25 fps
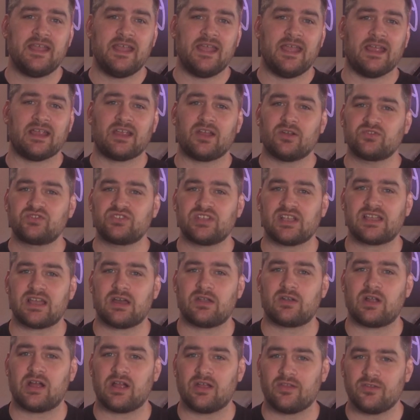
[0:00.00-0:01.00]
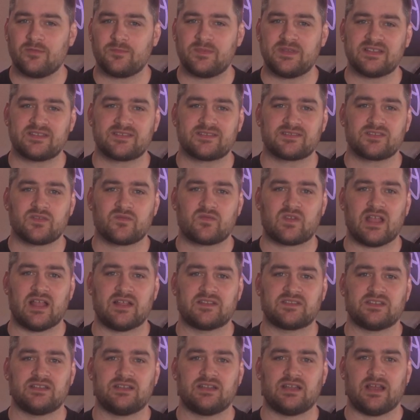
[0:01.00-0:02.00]
and go check out our other pieces of
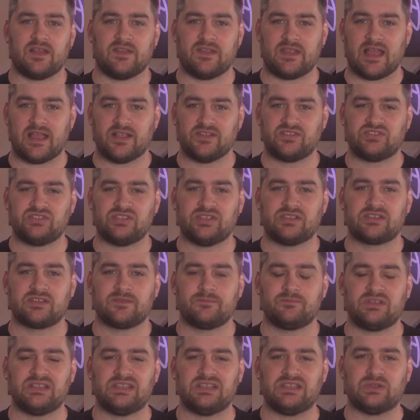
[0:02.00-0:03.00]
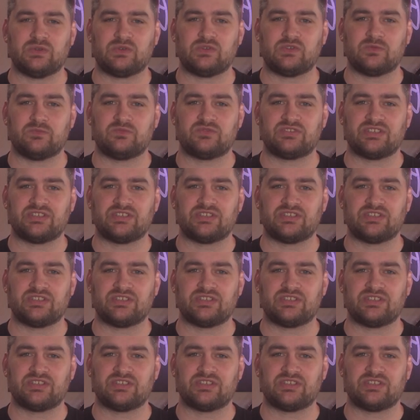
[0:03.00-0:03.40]
content on the IGN Compete YouTube